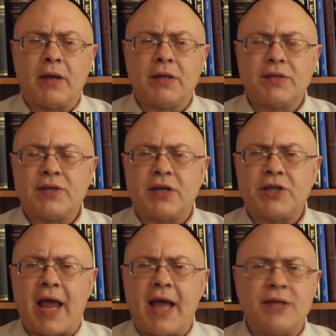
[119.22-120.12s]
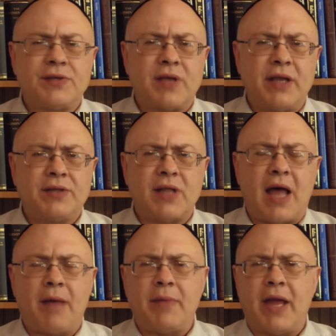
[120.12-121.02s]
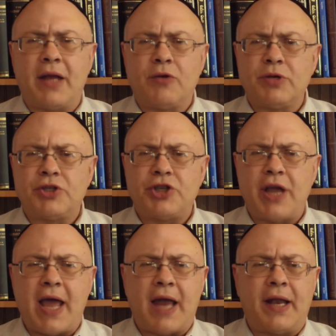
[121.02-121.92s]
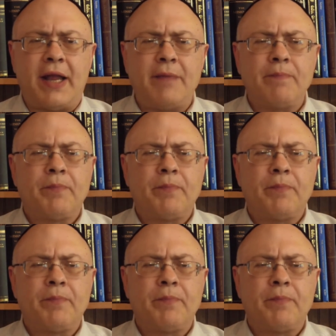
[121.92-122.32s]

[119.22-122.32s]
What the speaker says: such as Islam and Christianity,